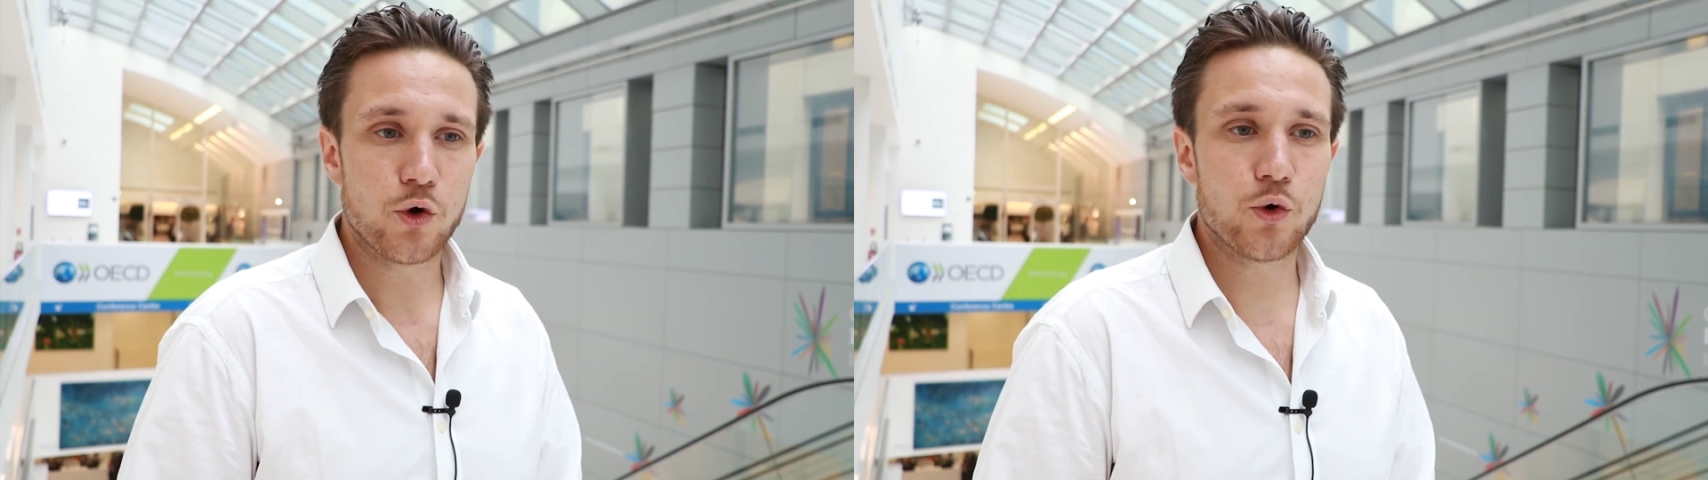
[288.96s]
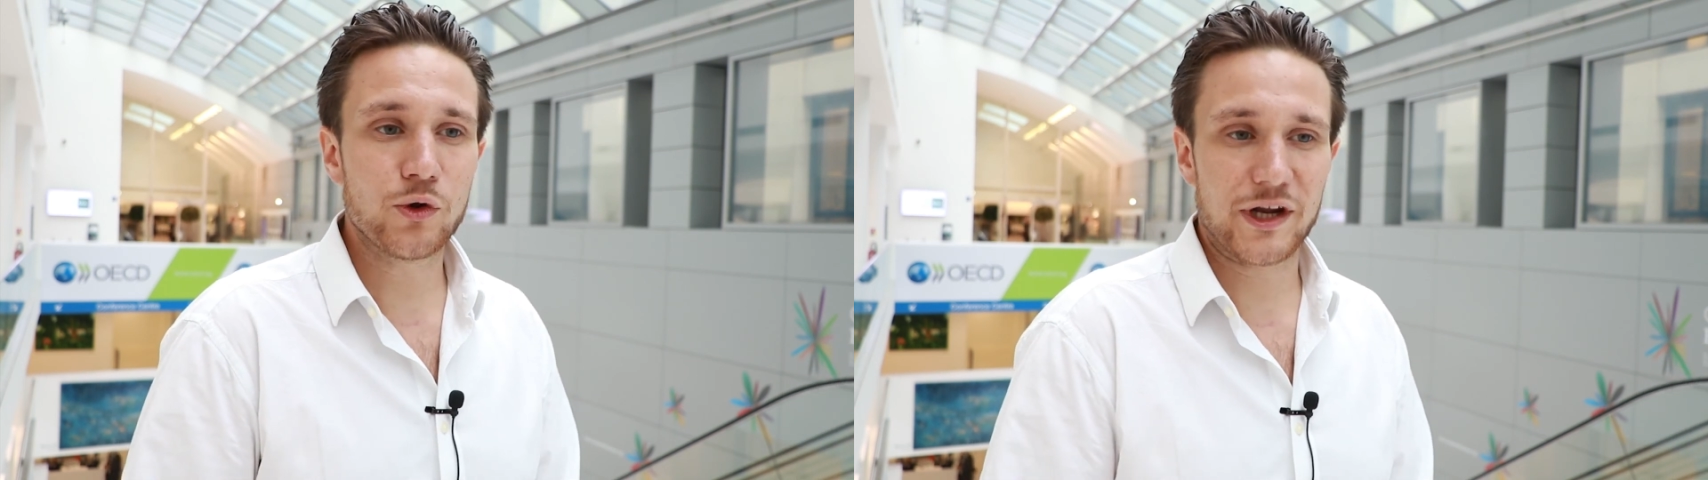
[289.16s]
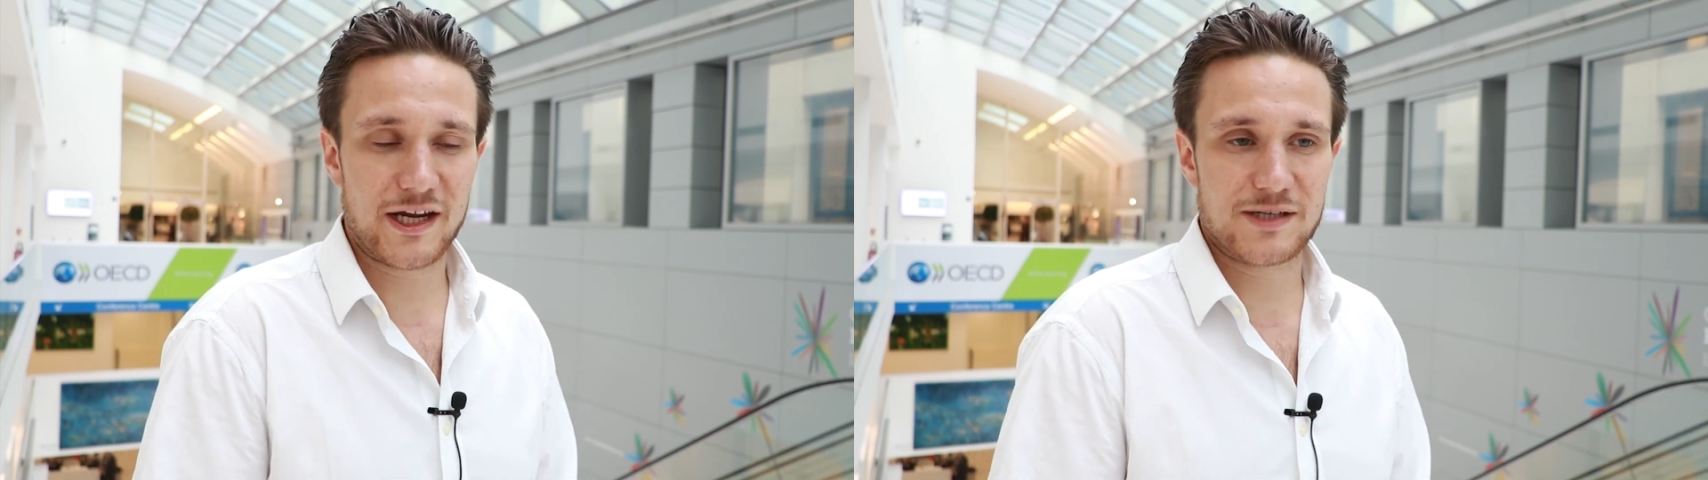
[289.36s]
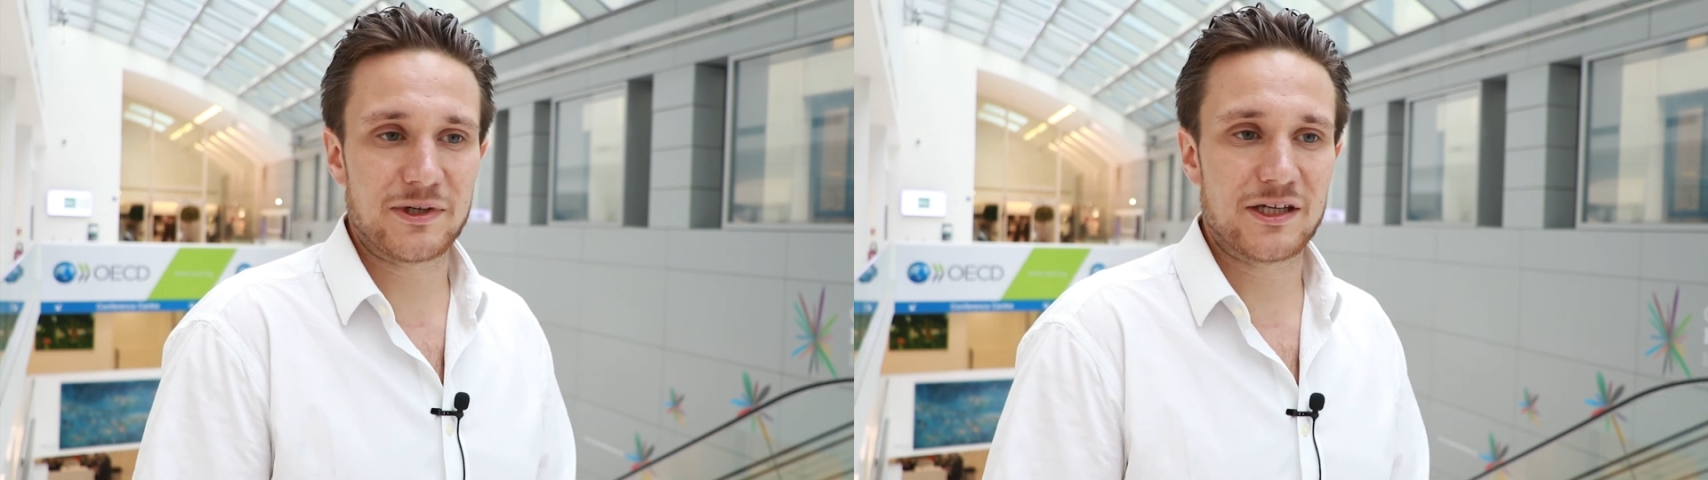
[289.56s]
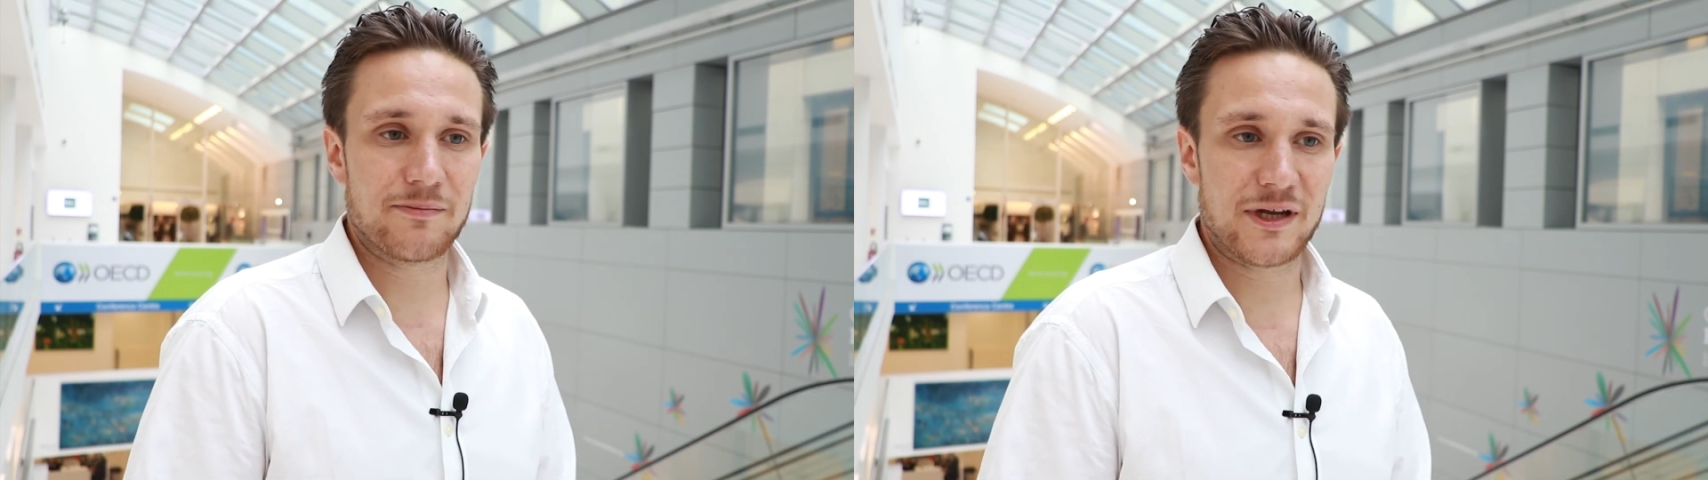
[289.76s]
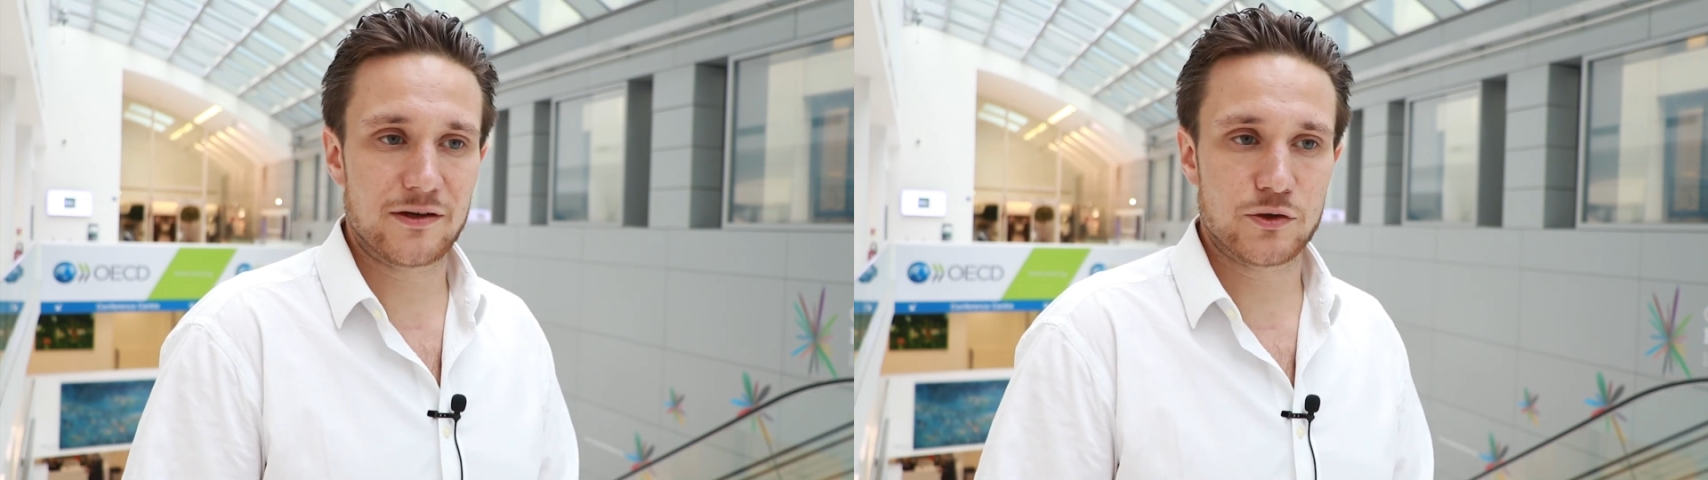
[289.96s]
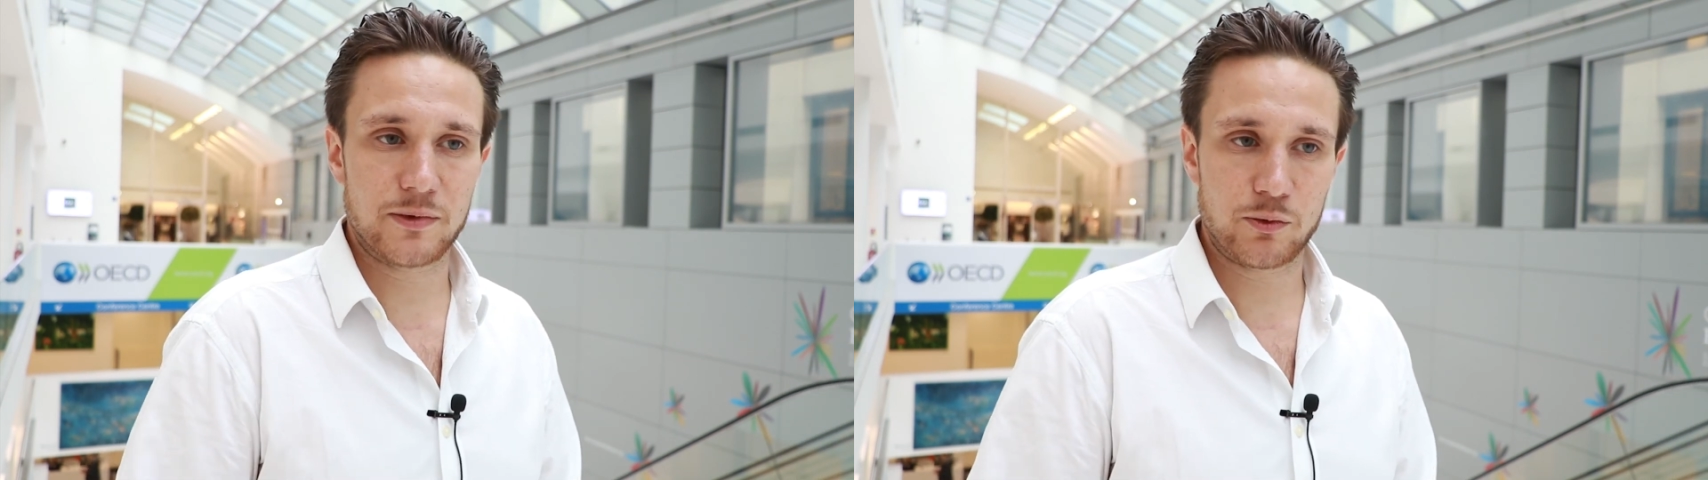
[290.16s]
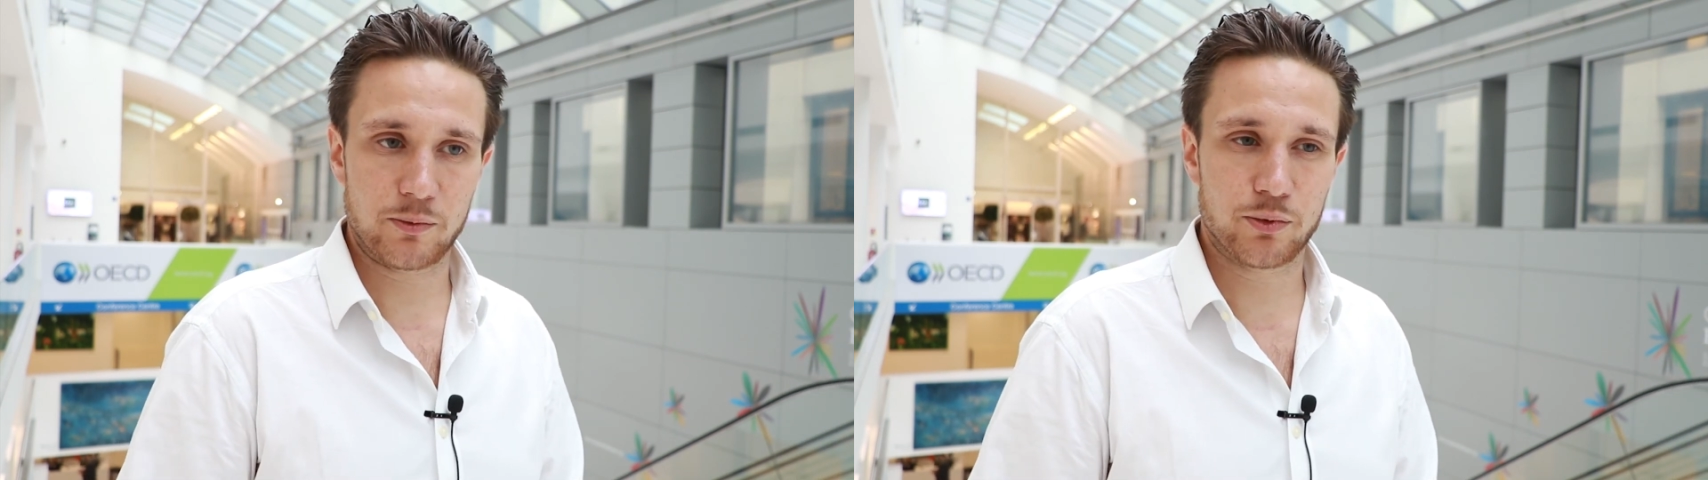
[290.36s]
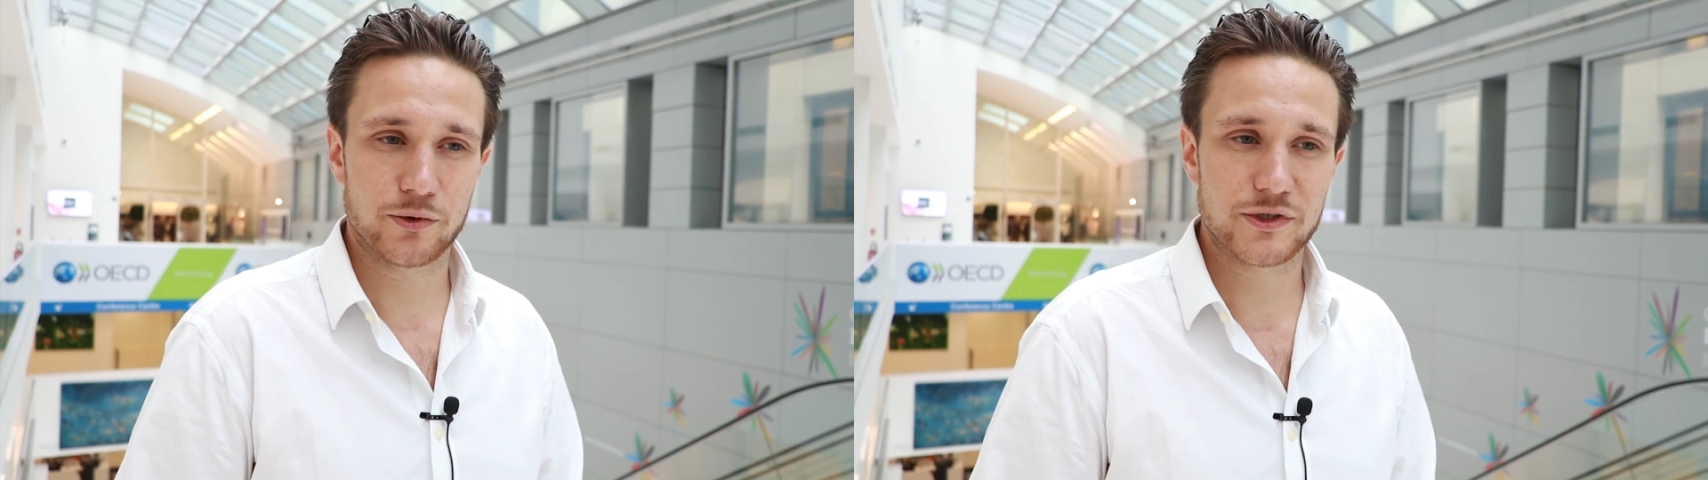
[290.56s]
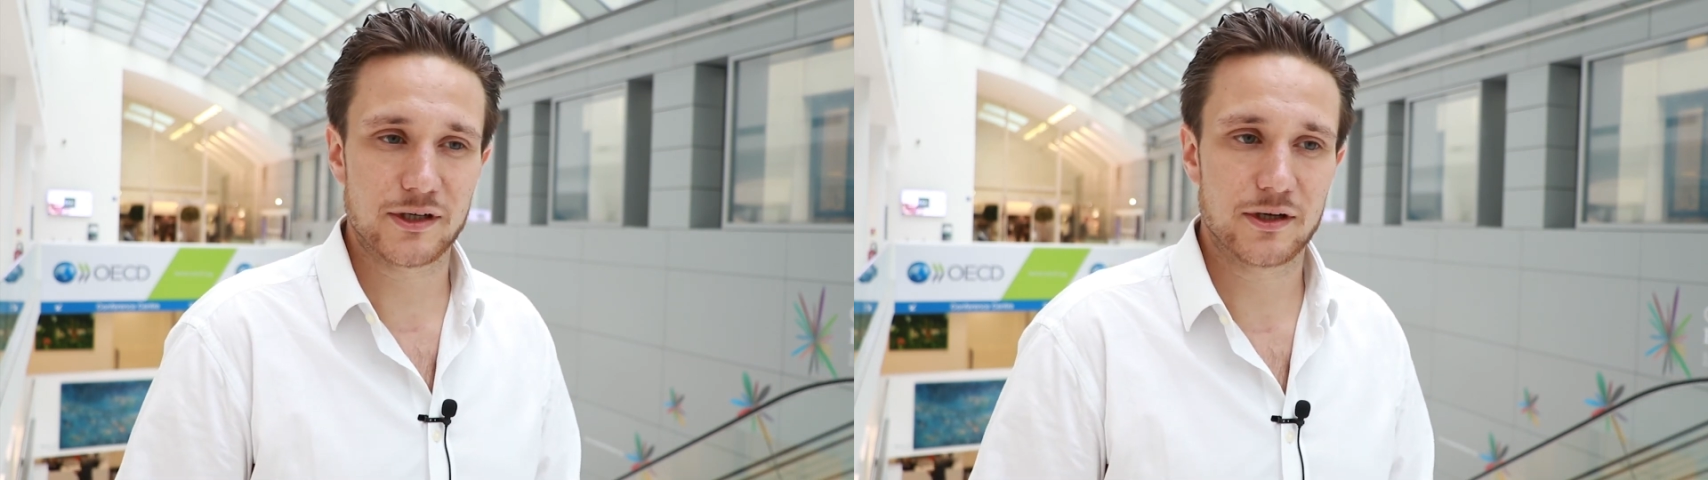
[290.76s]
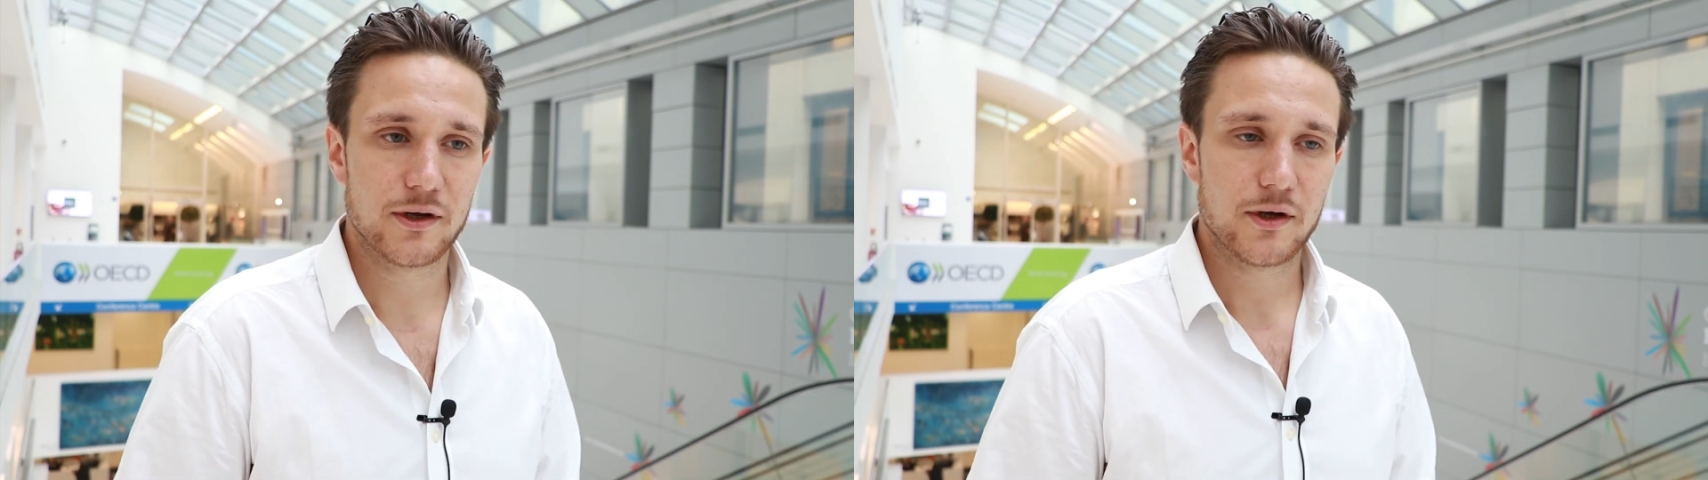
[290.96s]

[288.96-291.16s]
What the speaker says: all that has been demanded to be reported.